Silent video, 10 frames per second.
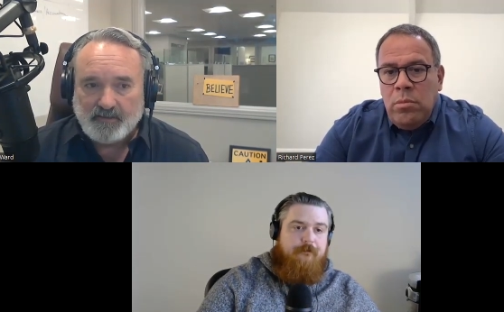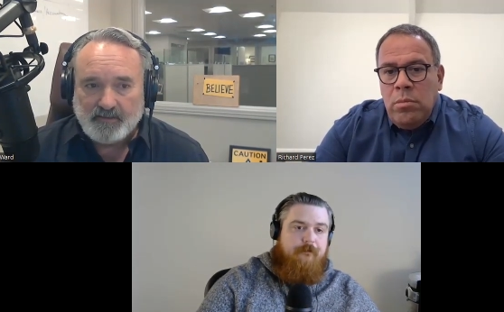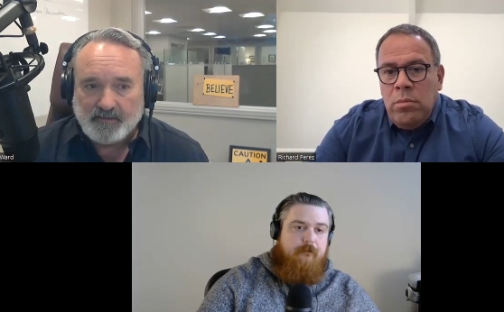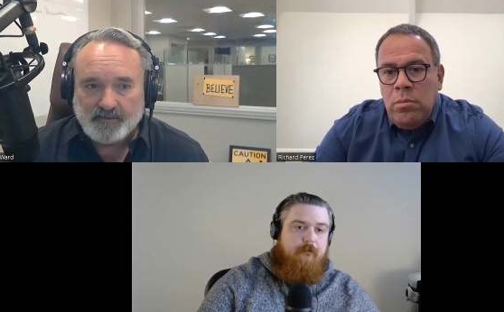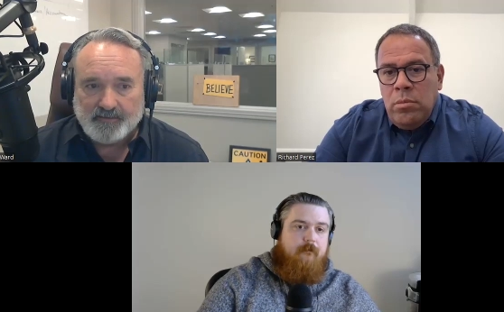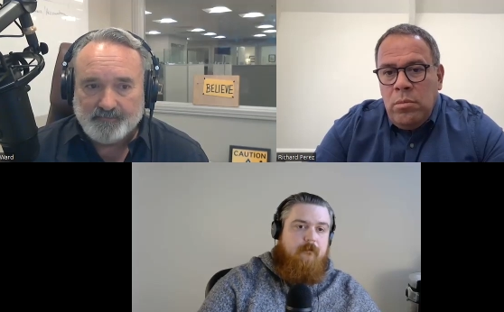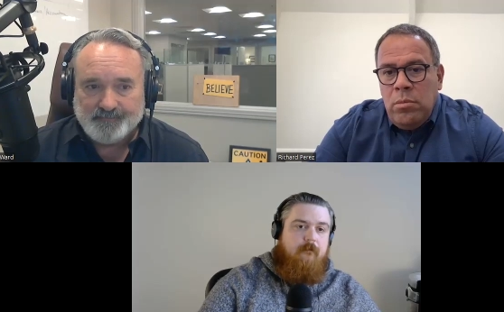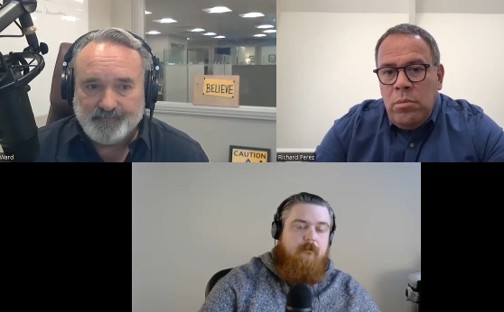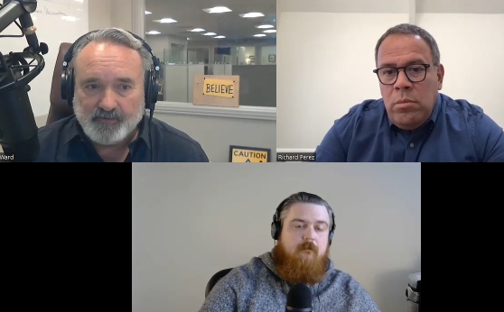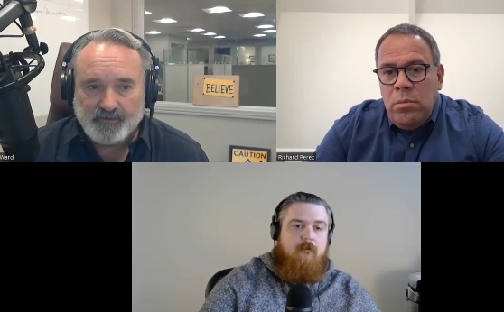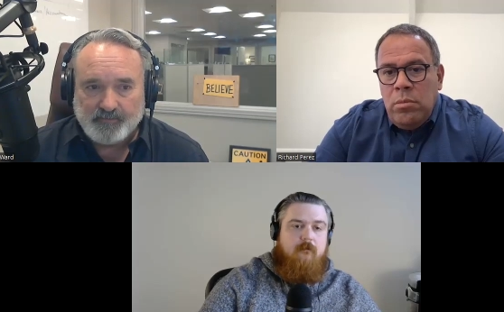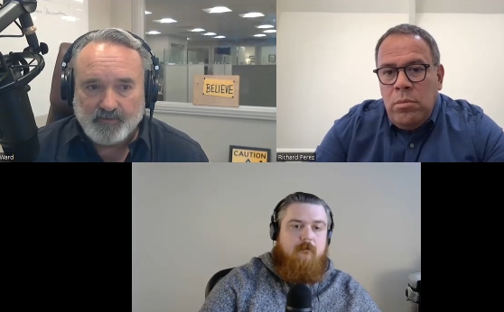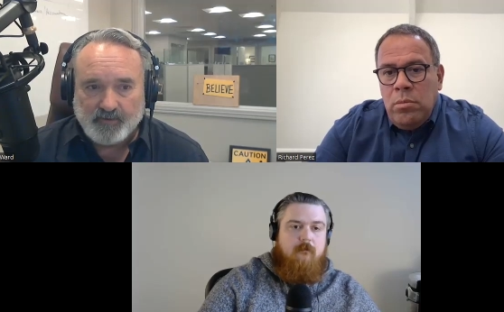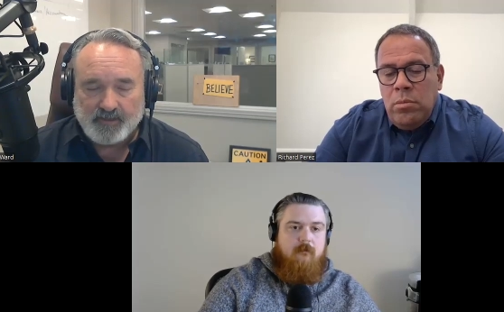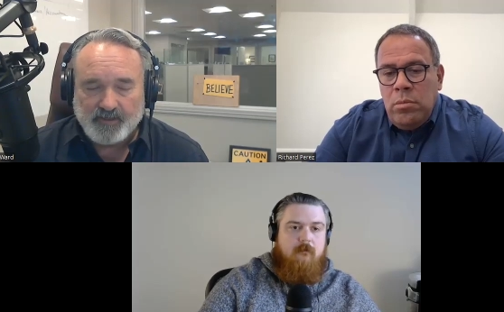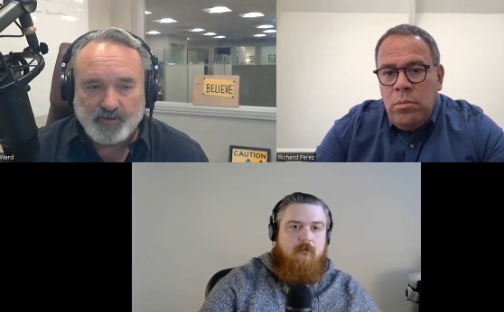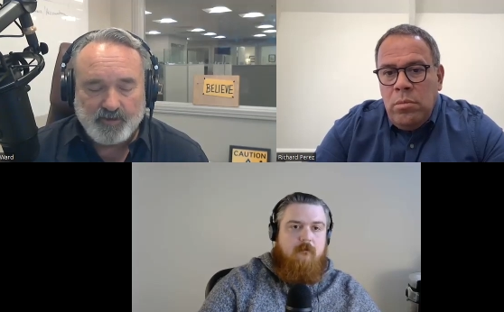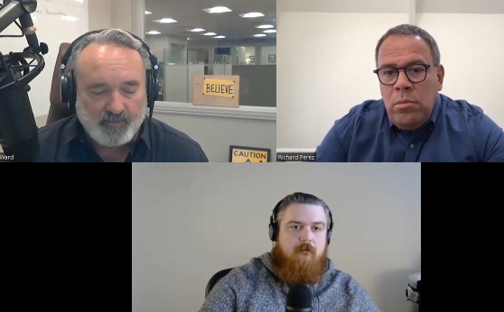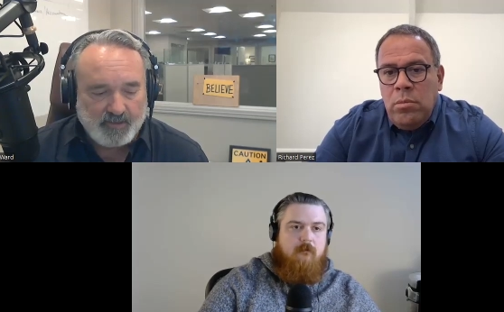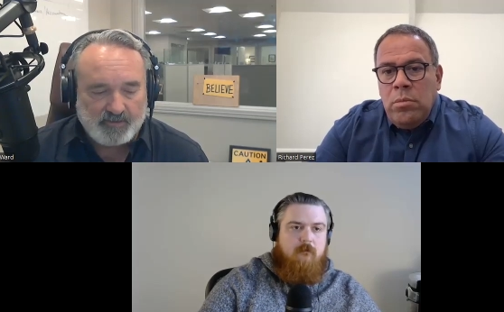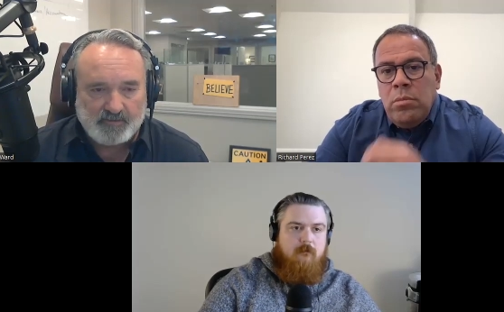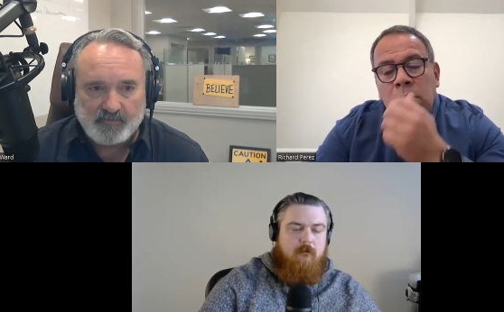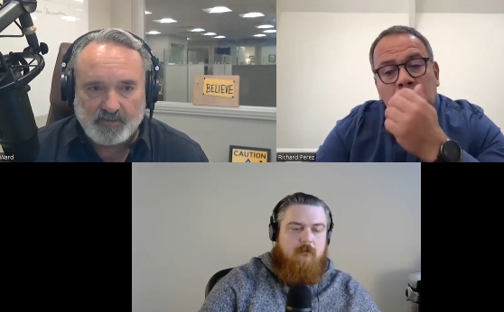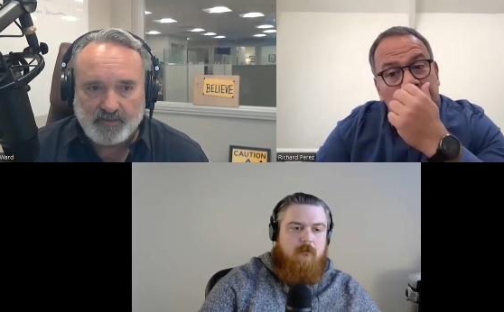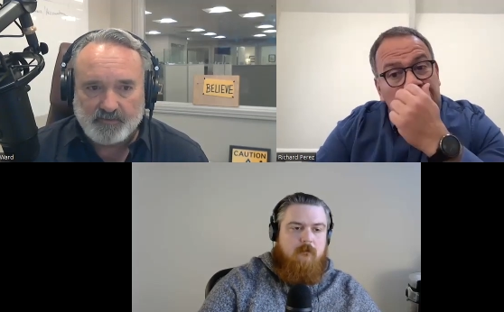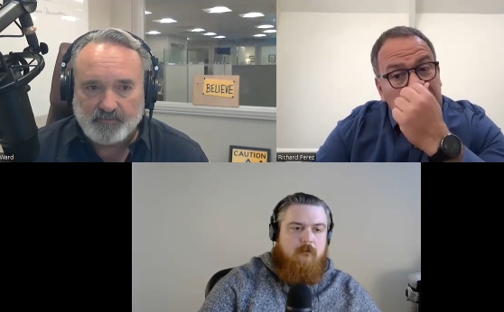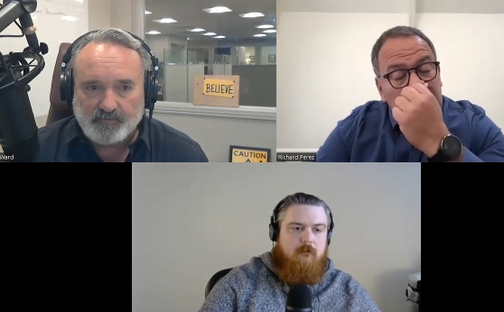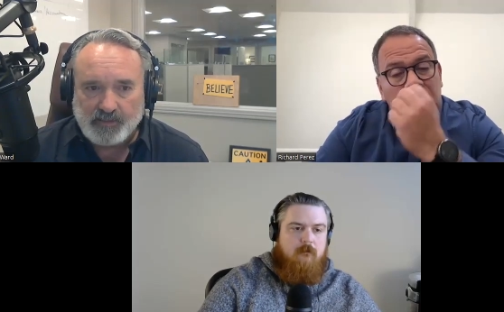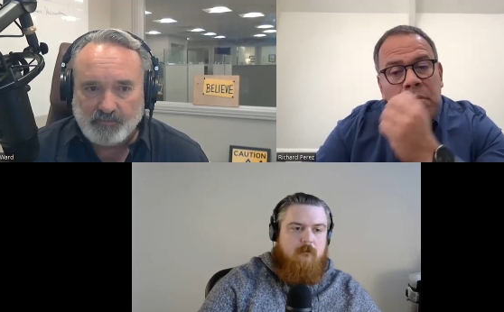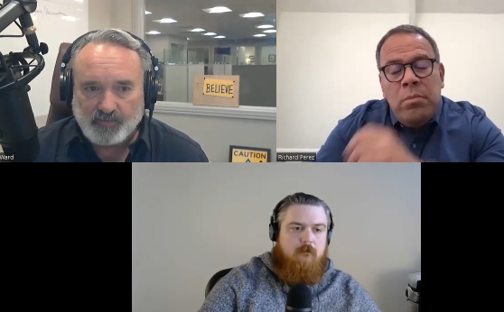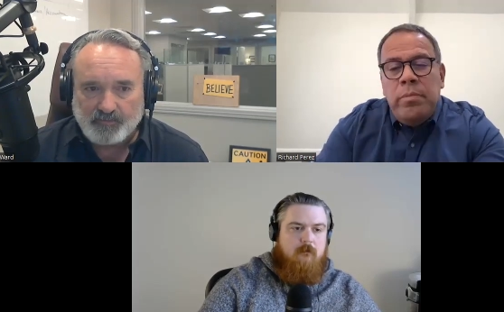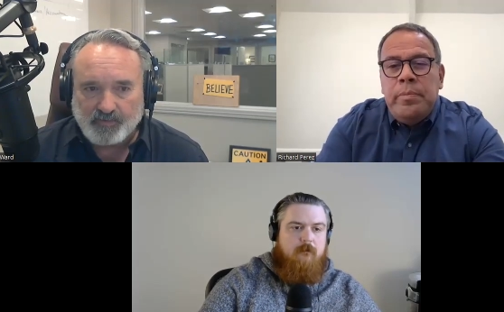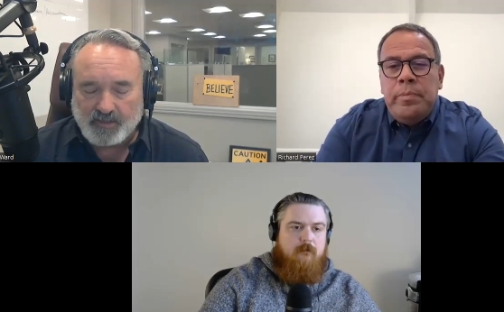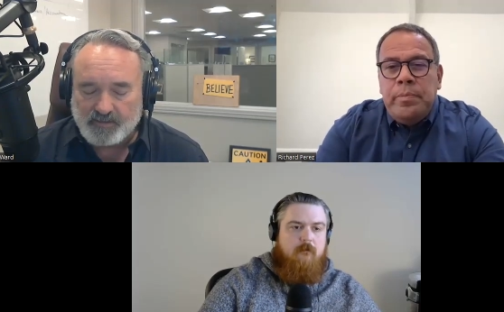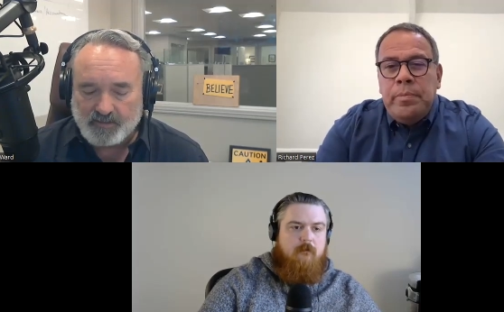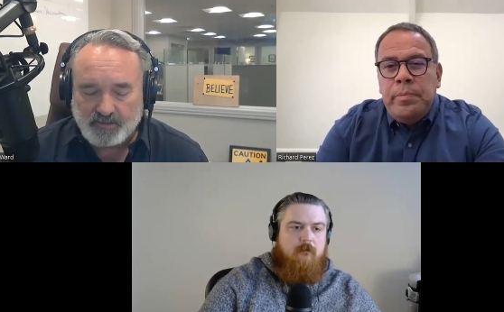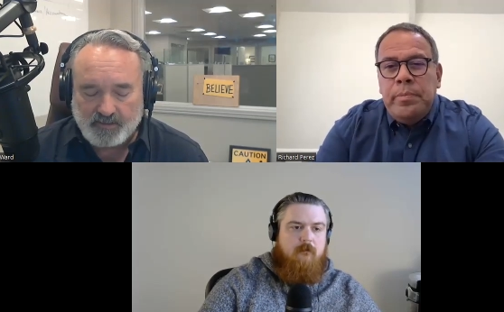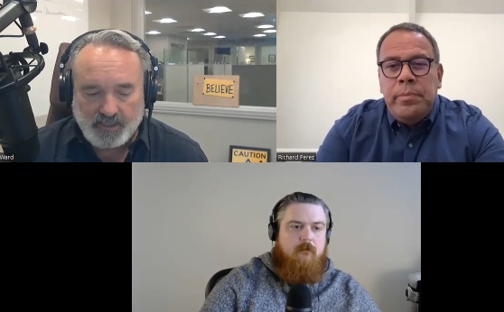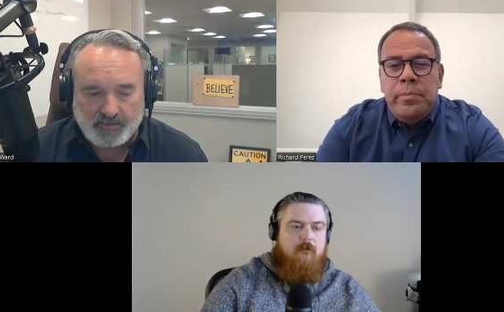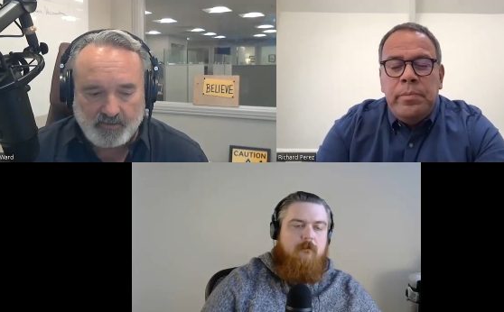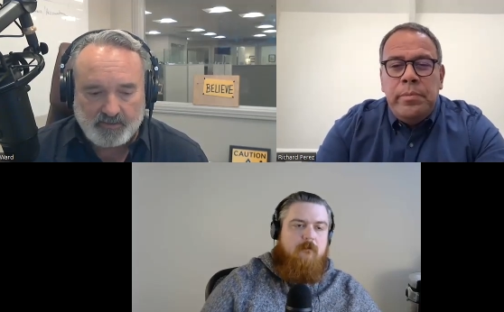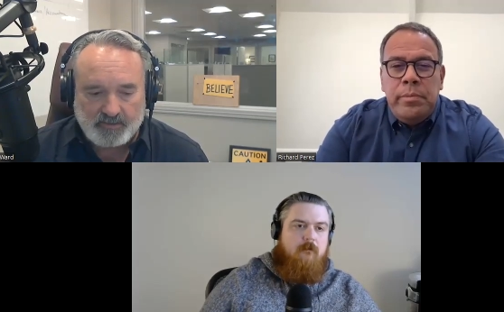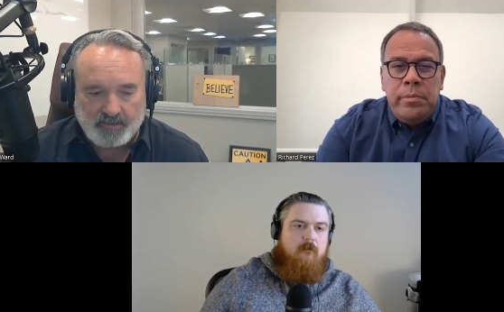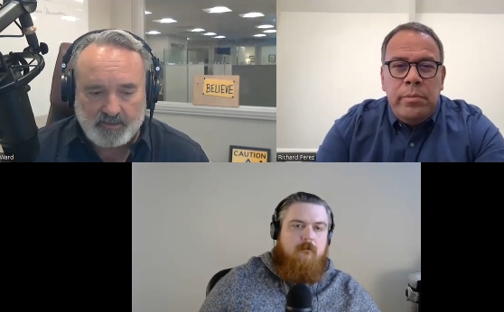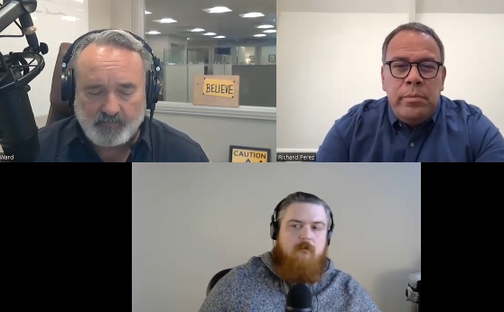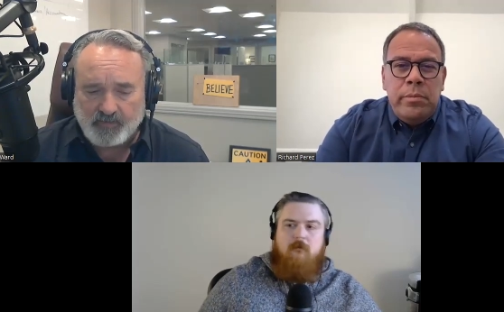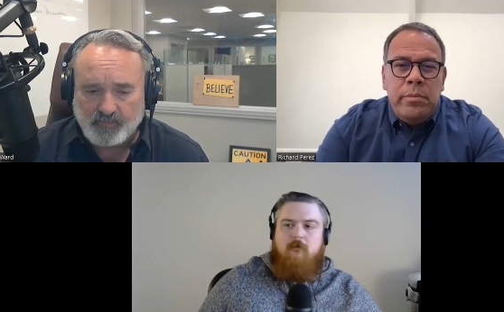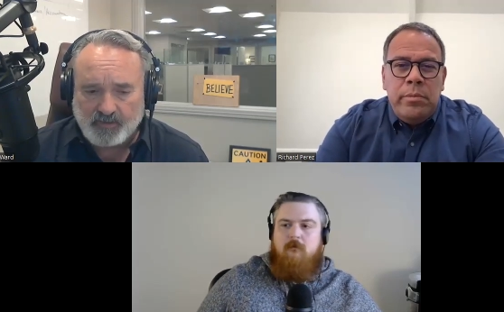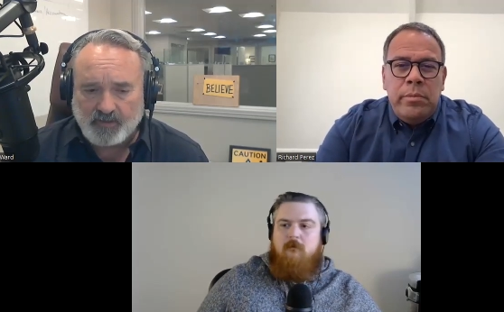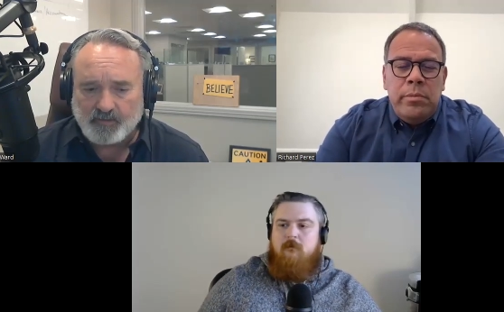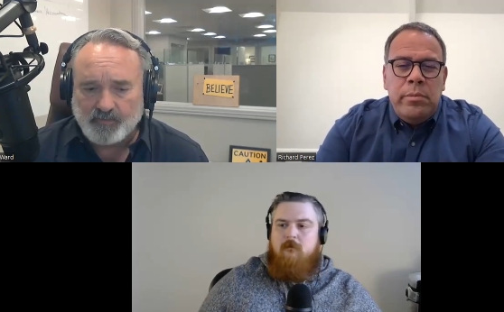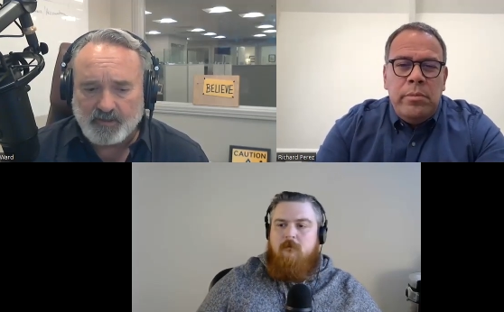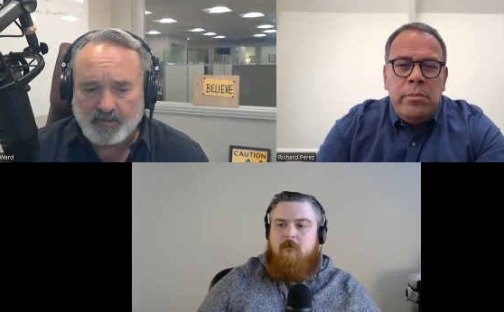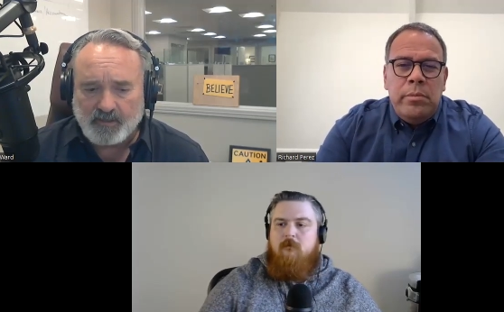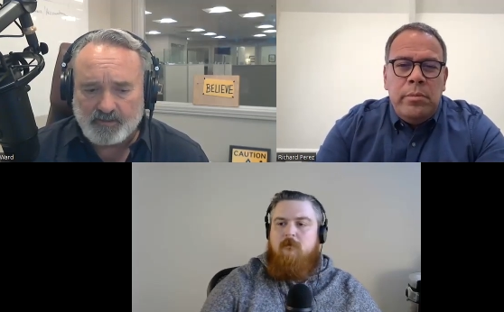Speaker 1: Um, very important. And you know, you mentioned uh, people, process, and technology. It's something we talk about a lot